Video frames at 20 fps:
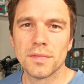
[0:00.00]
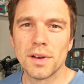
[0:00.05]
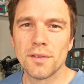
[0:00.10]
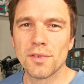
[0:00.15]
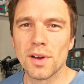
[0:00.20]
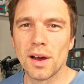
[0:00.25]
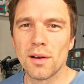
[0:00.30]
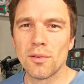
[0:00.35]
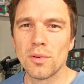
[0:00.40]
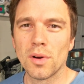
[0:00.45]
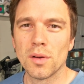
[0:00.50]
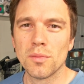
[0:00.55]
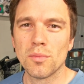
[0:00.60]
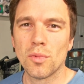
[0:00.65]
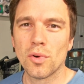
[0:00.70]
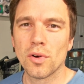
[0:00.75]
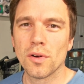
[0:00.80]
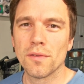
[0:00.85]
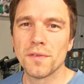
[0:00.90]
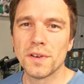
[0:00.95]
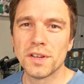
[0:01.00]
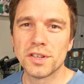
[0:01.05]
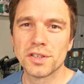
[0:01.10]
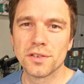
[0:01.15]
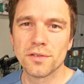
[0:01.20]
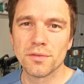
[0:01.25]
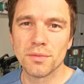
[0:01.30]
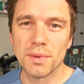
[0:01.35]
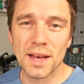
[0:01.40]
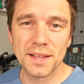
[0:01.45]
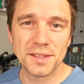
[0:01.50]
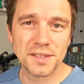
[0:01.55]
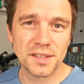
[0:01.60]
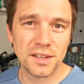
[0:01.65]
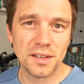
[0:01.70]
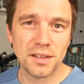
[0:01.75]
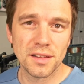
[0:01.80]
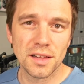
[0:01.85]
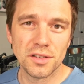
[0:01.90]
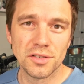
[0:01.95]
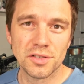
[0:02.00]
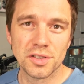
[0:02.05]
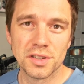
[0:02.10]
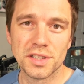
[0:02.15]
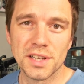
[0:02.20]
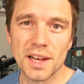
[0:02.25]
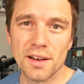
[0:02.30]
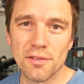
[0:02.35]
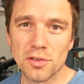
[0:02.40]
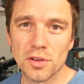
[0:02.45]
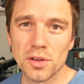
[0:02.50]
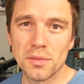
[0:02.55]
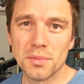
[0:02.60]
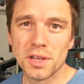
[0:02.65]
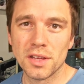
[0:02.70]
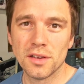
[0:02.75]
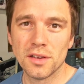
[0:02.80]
I've got one more feature from Etsy that you should definitely be